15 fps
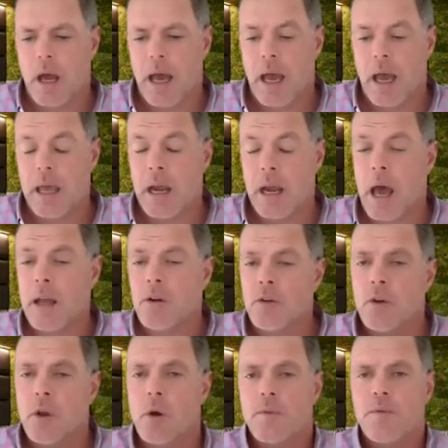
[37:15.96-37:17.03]
and I don't
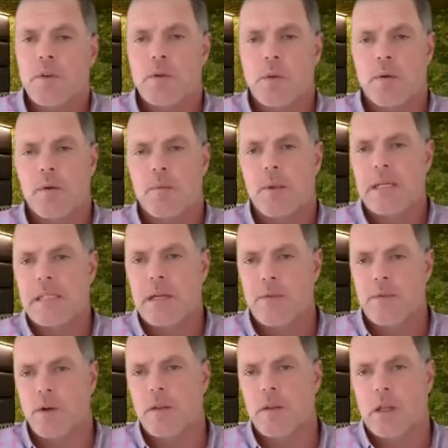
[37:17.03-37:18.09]
know if this would have been
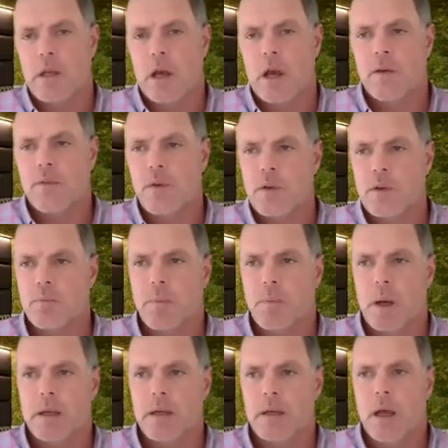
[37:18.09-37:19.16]
different in the office,
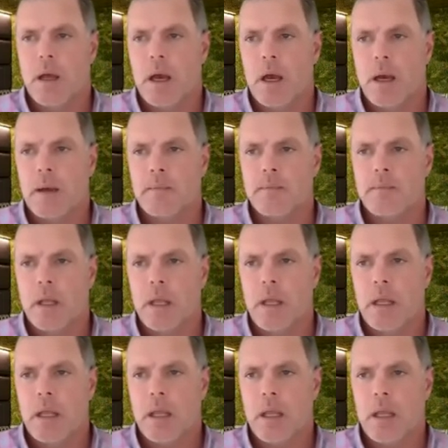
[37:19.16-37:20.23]
but
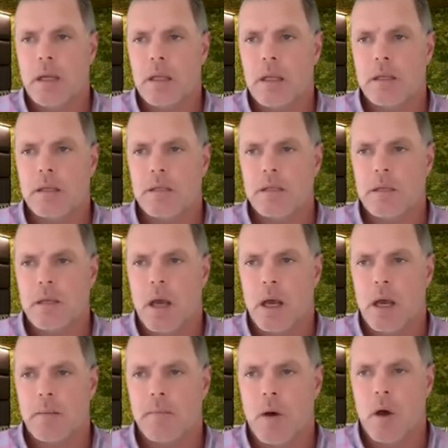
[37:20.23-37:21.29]
it is
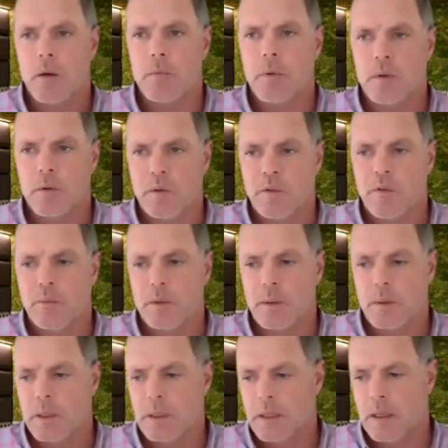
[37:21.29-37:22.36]

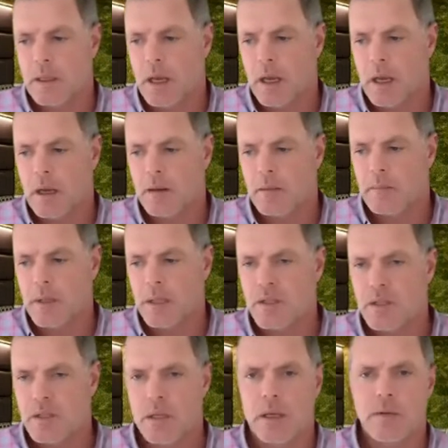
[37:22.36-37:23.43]
unbelievably
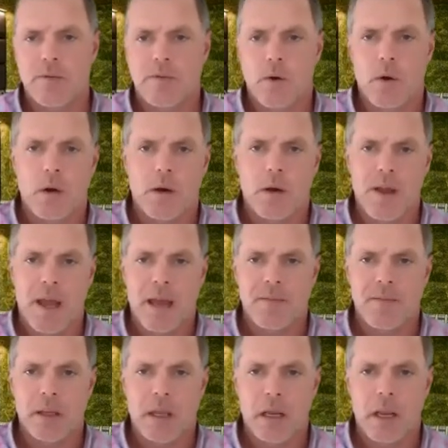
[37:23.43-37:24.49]
insightful of
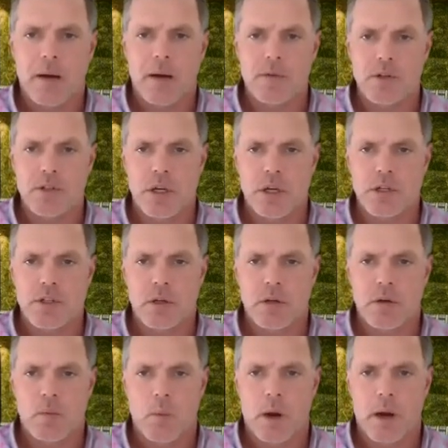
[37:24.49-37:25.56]
having a
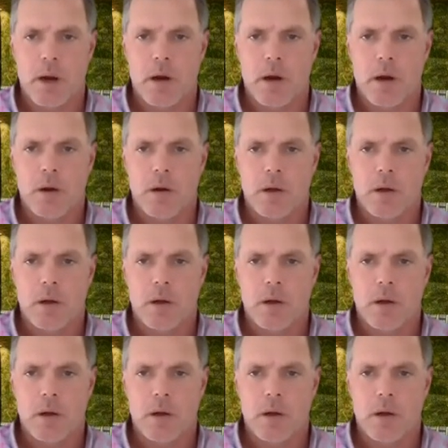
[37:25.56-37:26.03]
conversation where